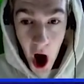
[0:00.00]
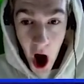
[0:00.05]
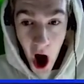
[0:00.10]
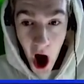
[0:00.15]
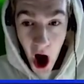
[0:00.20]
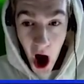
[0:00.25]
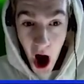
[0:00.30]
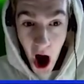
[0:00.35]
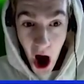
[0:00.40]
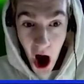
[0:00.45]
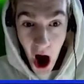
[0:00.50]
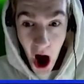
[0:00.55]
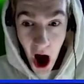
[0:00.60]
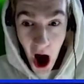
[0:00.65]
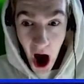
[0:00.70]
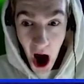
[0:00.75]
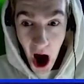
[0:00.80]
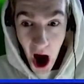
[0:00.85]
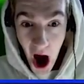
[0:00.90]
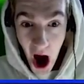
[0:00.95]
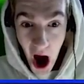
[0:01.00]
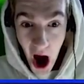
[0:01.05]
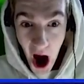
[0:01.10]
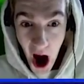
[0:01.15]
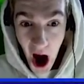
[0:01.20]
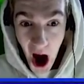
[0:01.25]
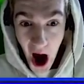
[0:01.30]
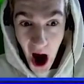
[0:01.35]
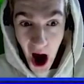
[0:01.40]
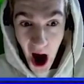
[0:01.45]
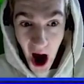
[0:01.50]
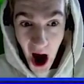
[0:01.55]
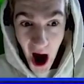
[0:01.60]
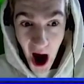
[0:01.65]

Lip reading: (no one is talking)